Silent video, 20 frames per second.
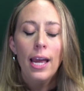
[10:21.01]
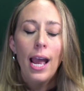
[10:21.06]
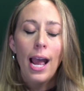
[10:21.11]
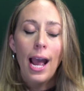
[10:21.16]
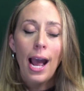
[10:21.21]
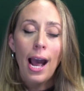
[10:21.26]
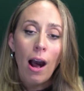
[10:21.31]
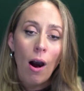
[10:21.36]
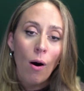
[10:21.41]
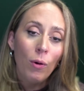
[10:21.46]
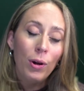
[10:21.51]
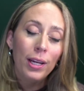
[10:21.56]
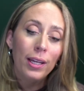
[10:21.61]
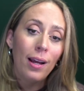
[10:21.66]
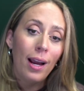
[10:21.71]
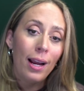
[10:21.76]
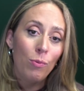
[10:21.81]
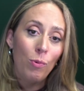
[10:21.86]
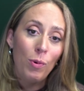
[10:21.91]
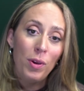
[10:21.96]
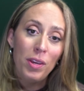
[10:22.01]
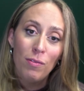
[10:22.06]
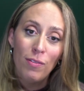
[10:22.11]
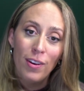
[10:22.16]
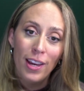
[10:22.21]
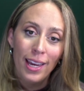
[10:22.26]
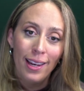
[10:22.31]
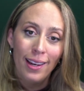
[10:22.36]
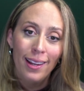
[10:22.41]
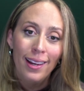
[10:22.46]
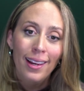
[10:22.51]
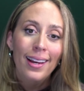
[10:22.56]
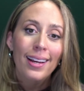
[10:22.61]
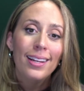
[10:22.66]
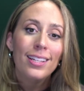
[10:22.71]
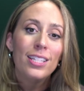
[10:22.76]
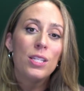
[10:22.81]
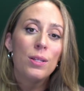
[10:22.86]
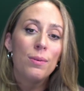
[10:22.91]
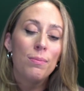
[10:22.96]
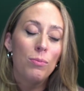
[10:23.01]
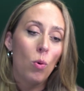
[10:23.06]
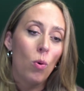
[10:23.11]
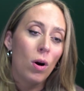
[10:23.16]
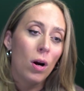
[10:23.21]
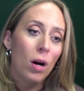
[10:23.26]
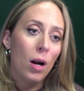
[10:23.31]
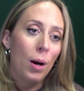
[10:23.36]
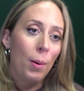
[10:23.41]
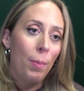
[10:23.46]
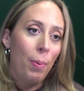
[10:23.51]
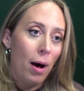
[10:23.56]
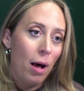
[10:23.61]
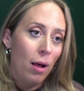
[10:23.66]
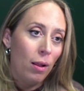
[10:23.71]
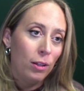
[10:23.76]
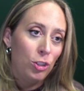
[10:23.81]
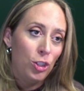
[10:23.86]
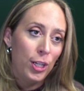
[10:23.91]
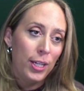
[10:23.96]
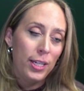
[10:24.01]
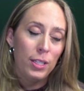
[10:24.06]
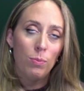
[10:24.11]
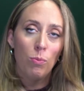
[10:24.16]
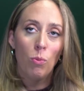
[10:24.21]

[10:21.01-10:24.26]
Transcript: How can I weave in some more apologies,